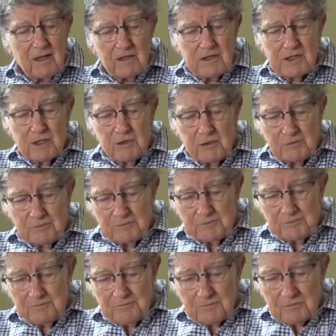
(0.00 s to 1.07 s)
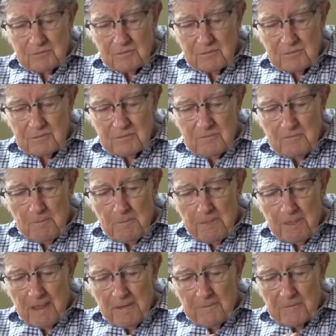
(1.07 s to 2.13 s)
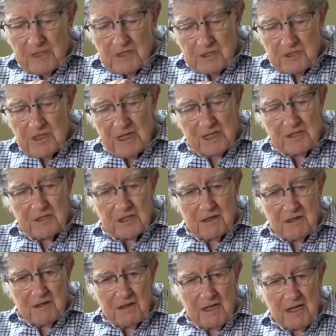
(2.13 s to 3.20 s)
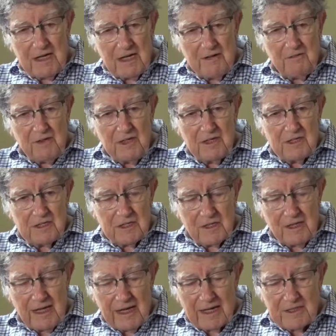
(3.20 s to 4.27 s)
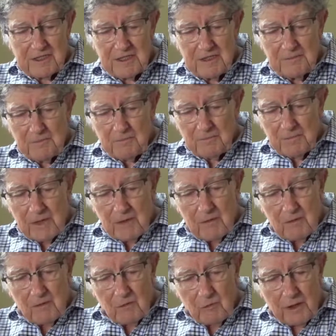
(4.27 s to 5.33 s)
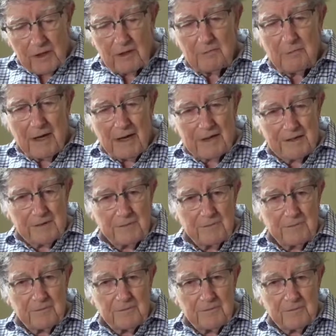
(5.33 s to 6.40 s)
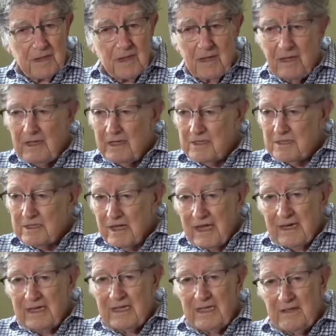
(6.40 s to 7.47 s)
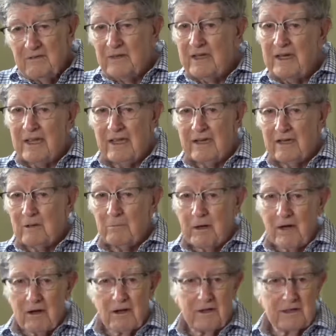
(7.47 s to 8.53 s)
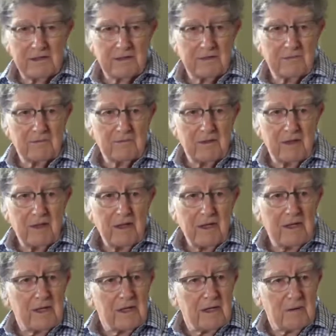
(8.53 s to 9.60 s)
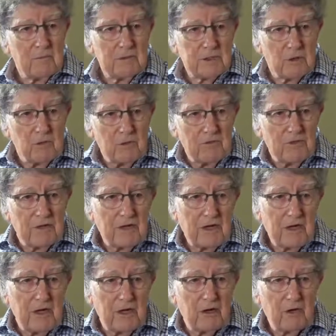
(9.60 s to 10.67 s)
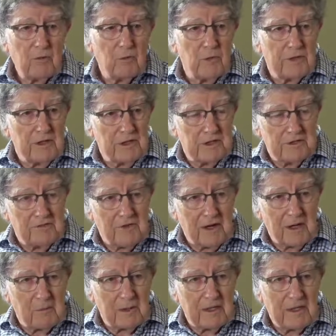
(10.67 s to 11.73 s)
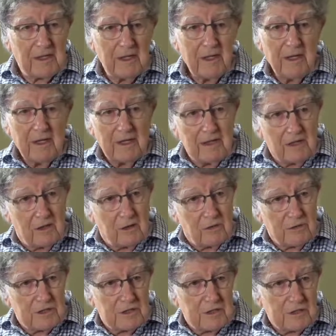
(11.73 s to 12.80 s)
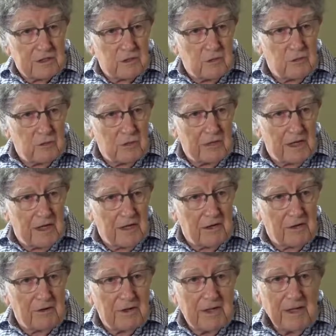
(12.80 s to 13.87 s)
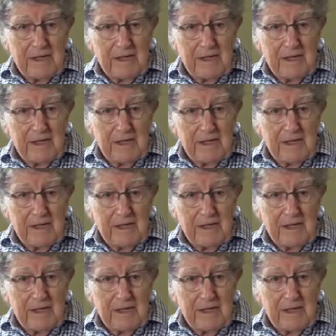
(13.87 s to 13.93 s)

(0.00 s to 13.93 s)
So, the Secretary of the Navy selects Ricobata. He's not even an American. He comes over here with his family. He goes to school here.